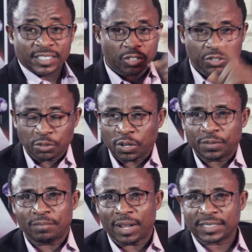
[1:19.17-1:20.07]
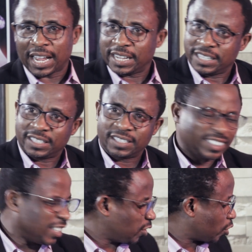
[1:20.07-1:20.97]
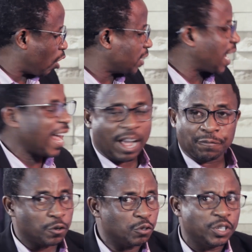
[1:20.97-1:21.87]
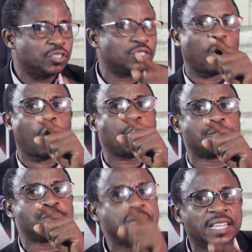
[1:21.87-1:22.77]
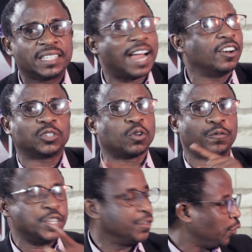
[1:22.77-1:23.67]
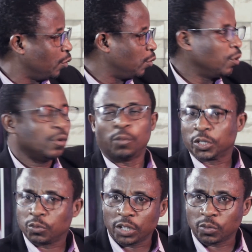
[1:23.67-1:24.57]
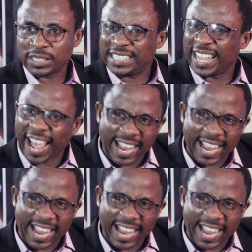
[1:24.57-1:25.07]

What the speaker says: The truth of the matter is, the thought I have for you is of peace and not of evil. But what was the